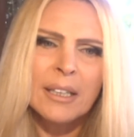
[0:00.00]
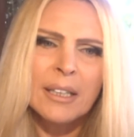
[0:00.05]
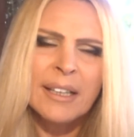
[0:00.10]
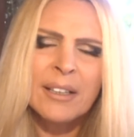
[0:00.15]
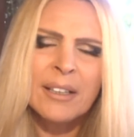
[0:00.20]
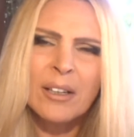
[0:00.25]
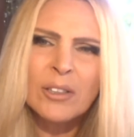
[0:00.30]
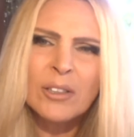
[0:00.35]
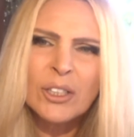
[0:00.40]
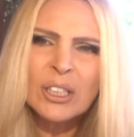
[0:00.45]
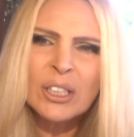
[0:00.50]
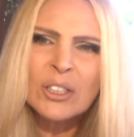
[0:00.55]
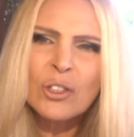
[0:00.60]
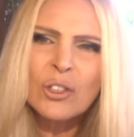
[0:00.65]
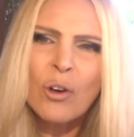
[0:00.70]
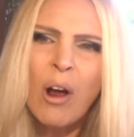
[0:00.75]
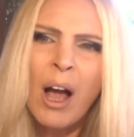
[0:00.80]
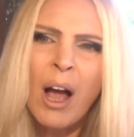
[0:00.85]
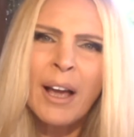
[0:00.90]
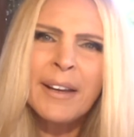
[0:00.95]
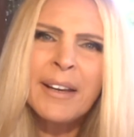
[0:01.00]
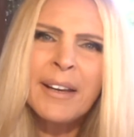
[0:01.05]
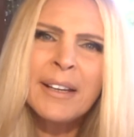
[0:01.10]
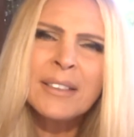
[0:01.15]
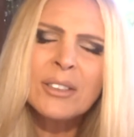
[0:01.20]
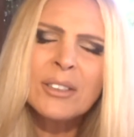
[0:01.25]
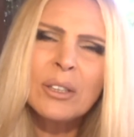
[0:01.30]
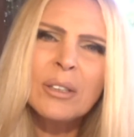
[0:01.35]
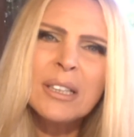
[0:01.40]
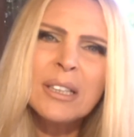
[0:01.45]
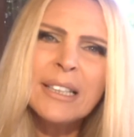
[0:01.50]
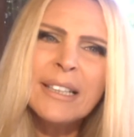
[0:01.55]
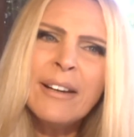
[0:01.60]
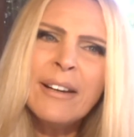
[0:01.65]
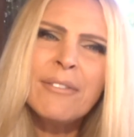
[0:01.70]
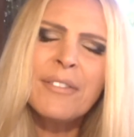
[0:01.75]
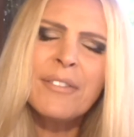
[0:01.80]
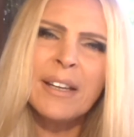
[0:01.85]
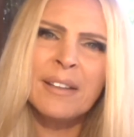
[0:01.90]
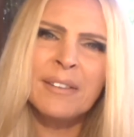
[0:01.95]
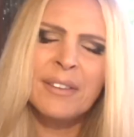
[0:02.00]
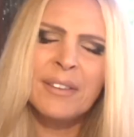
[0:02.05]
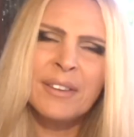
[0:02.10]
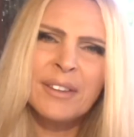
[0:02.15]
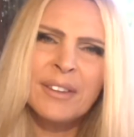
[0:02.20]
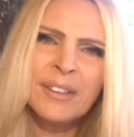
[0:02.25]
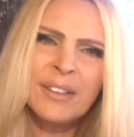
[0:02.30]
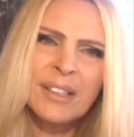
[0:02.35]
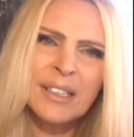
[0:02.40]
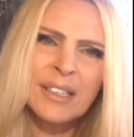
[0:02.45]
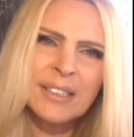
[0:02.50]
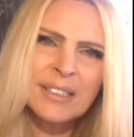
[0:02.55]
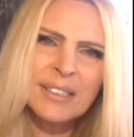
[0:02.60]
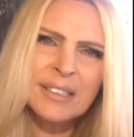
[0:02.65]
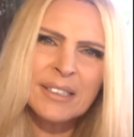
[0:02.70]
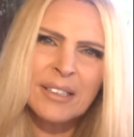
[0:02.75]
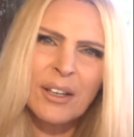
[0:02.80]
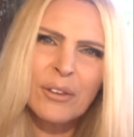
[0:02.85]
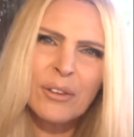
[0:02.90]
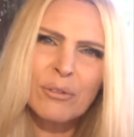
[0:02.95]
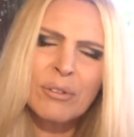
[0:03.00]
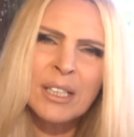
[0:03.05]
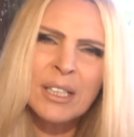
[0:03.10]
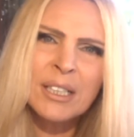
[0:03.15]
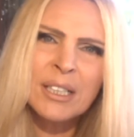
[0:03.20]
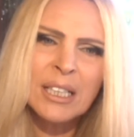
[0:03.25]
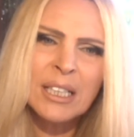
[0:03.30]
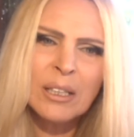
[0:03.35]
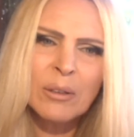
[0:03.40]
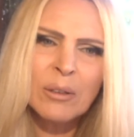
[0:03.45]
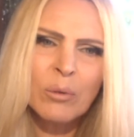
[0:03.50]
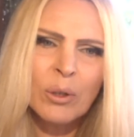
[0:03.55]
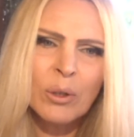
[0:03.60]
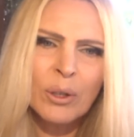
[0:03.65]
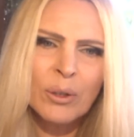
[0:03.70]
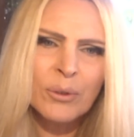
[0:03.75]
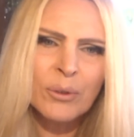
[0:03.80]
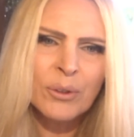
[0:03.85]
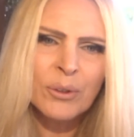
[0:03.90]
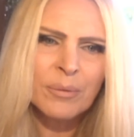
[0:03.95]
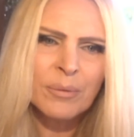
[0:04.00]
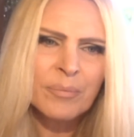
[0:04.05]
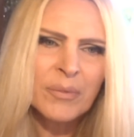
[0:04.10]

you know, just trying to live in this 3D world.